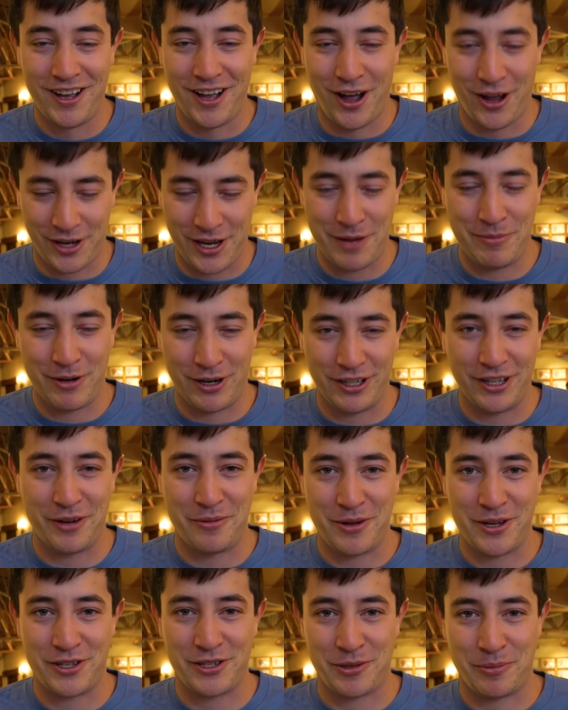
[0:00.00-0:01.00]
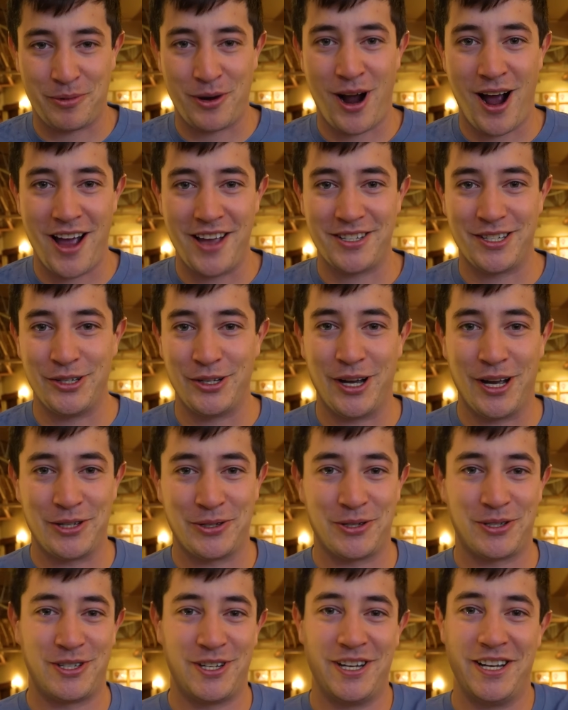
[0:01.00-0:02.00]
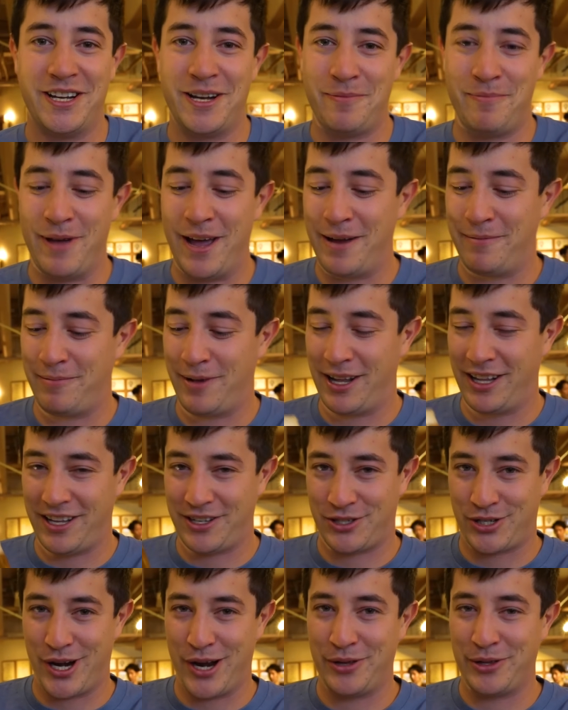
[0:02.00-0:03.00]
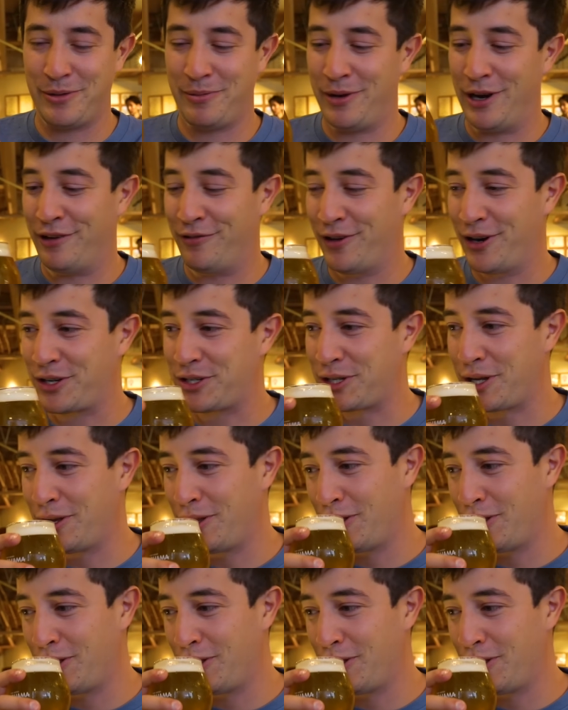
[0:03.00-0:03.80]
I'll keep it a little bit of a surprise, you guys will see in a bit, but let's try out the beer first.